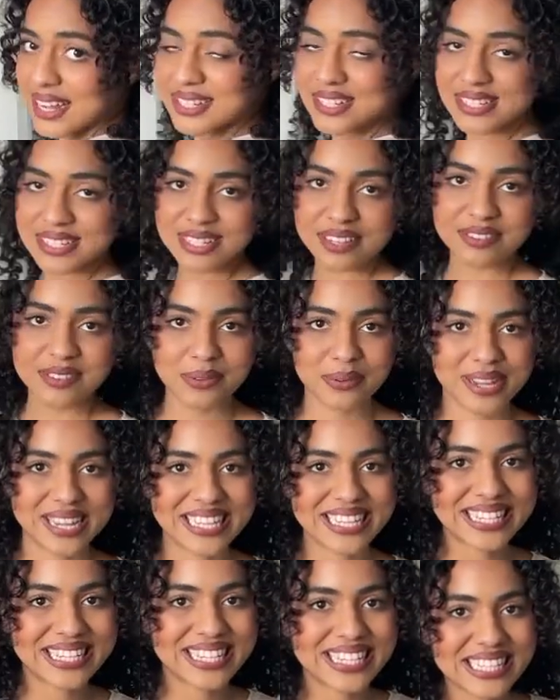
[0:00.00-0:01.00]
I just love the way
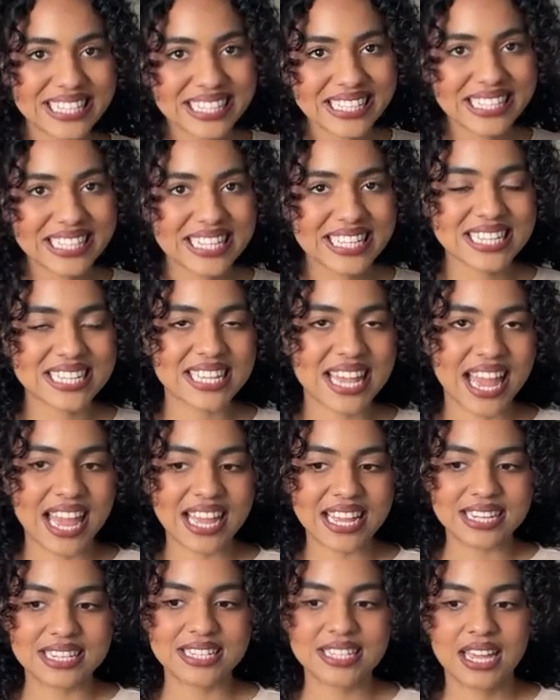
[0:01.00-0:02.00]
it looks
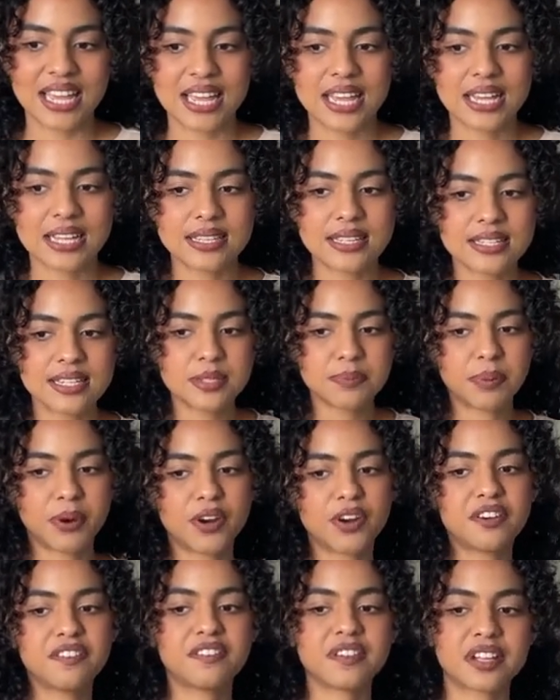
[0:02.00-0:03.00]
and this is
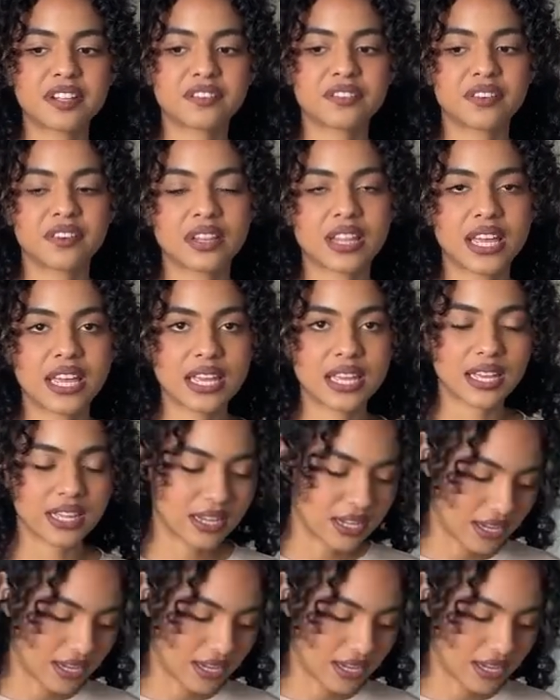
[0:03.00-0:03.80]
perfect for like